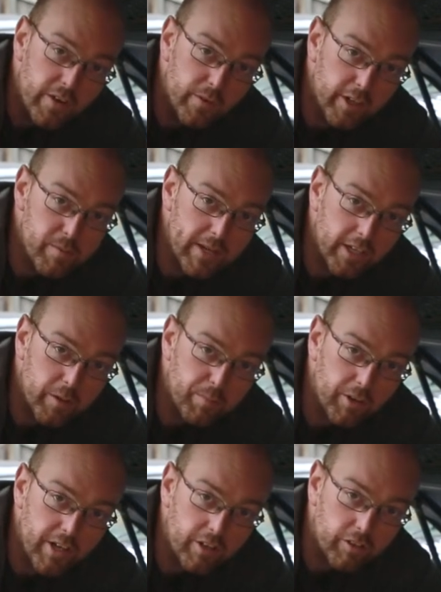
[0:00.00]
we're going to make an
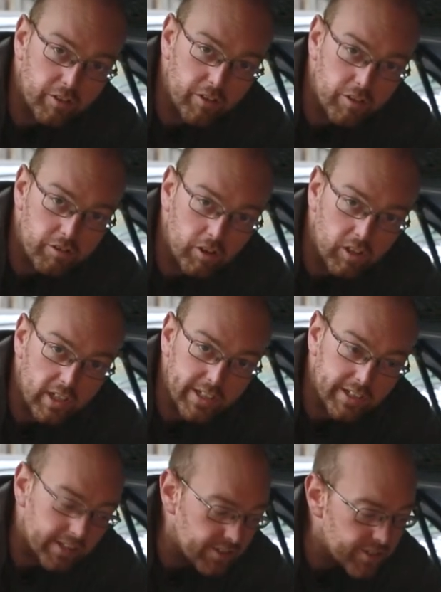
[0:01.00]
upgrade onto the throttle
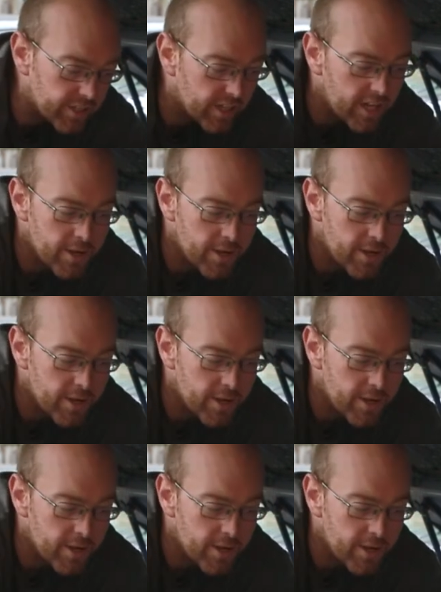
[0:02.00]
linkage.